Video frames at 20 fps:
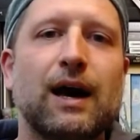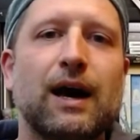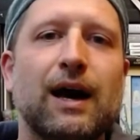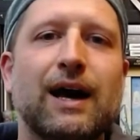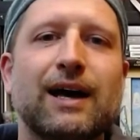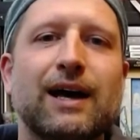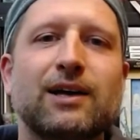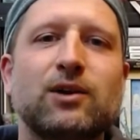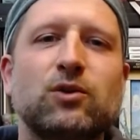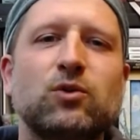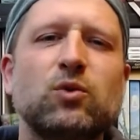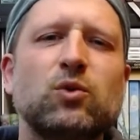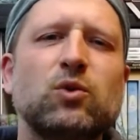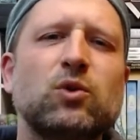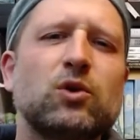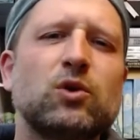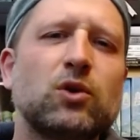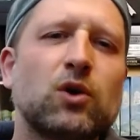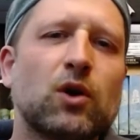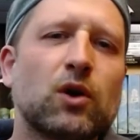I do
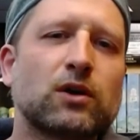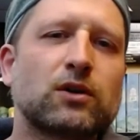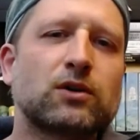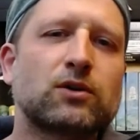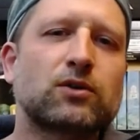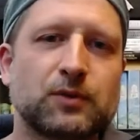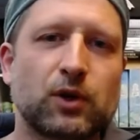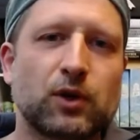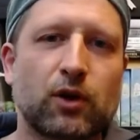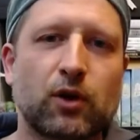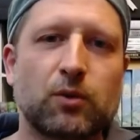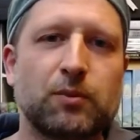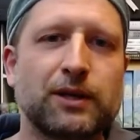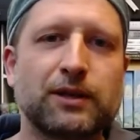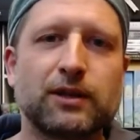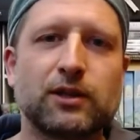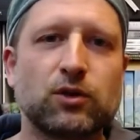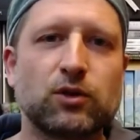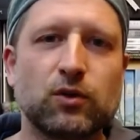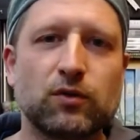not recommend the